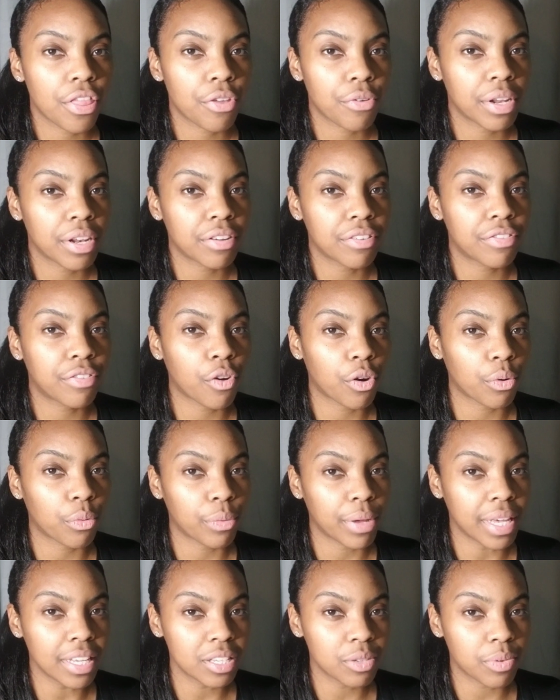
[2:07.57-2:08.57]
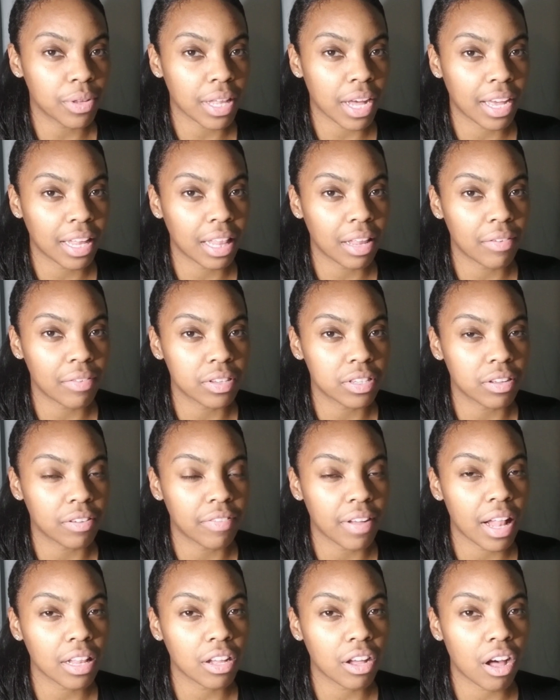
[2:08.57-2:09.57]
3 to 4 weeks with high levels of
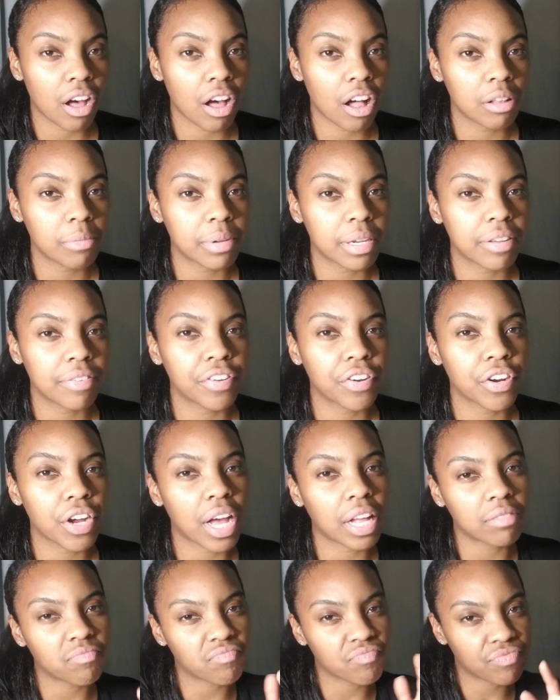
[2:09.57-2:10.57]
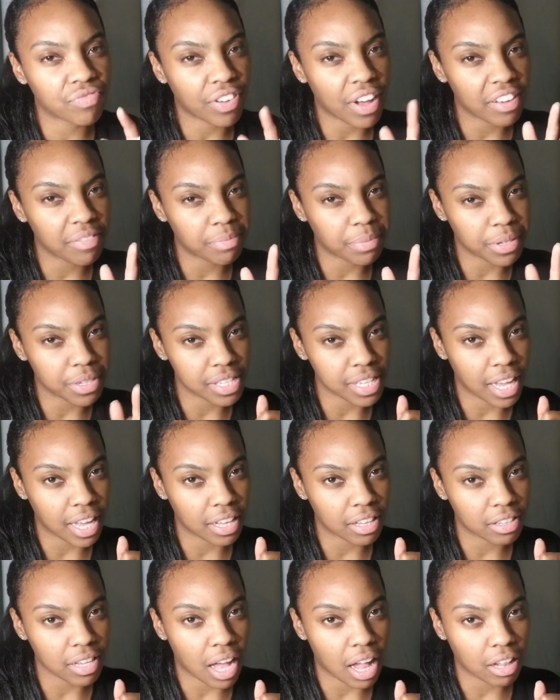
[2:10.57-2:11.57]
alcohol, but if you're at
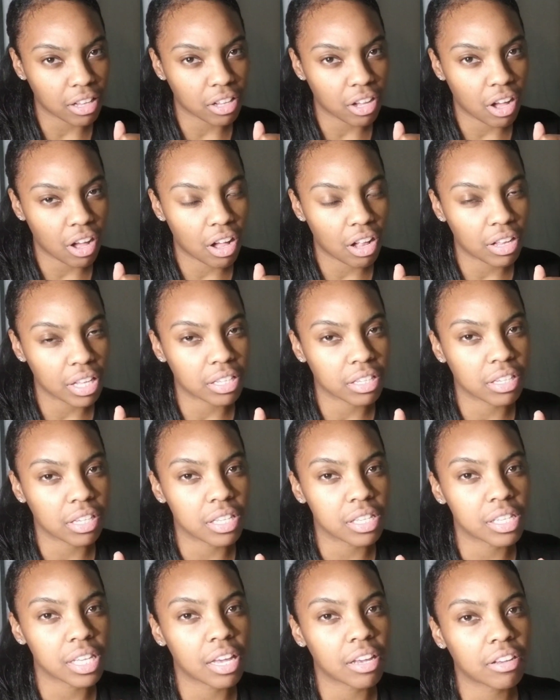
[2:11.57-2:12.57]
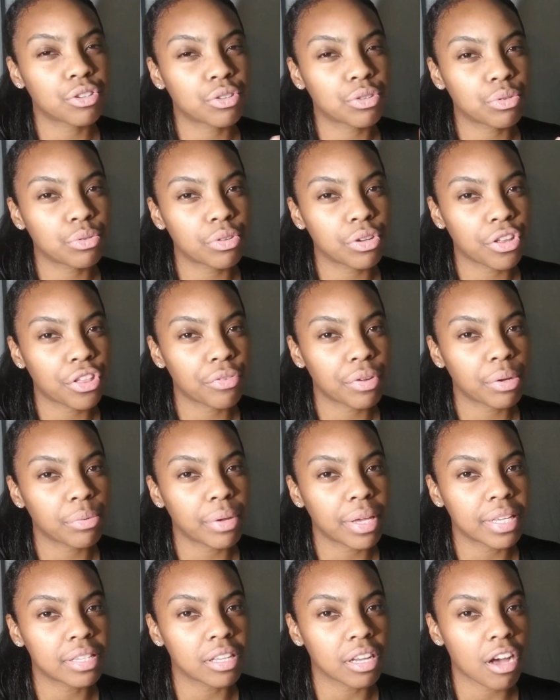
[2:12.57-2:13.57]
5% alcohol, it could take 2 to 3
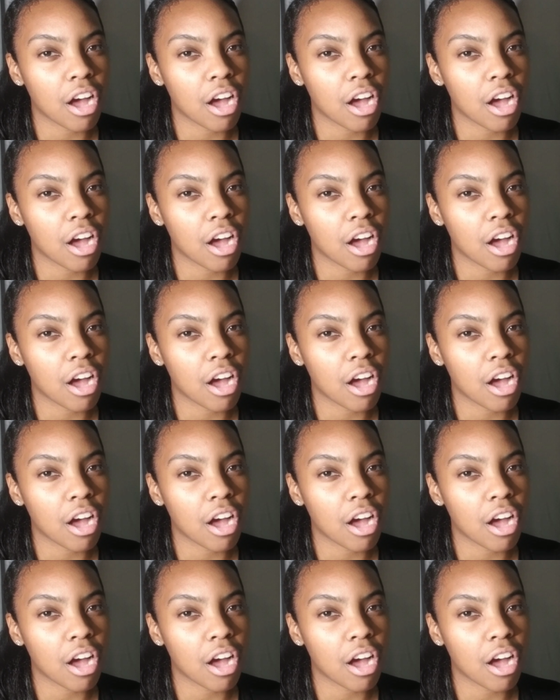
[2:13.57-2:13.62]
weeks to